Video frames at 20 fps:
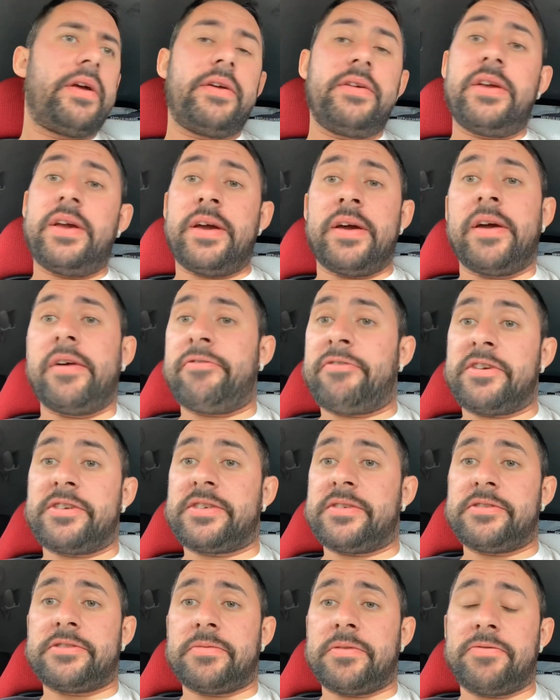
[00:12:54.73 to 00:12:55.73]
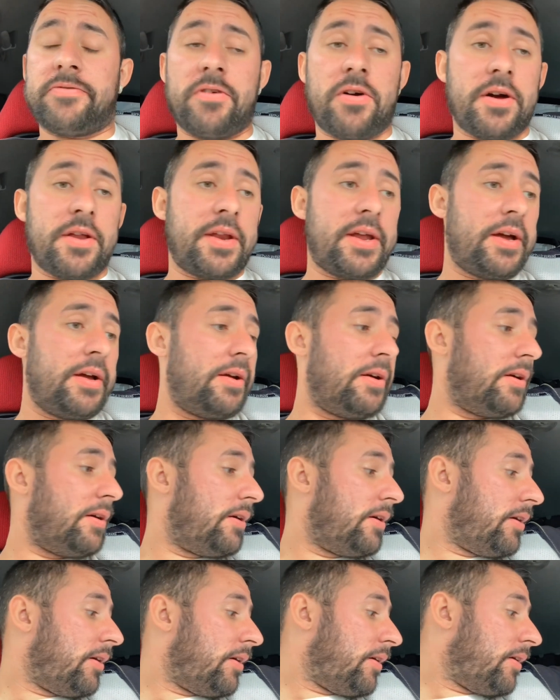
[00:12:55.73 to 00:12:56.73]
Yeah, everything seems to be fine
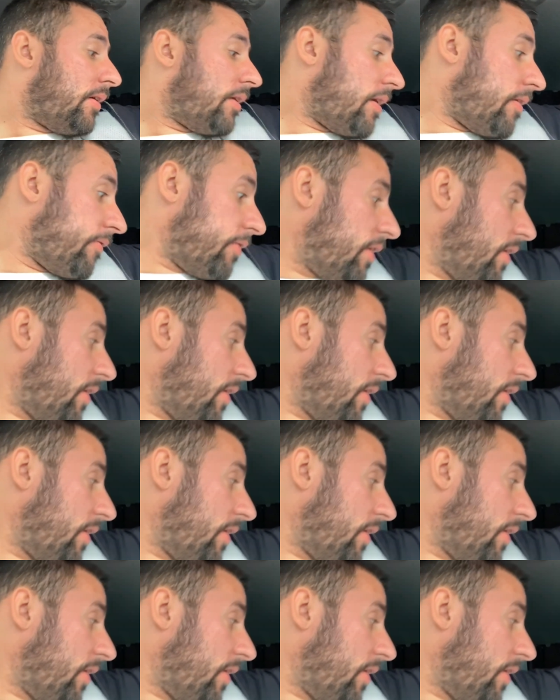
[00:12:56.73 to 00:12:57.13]
now, other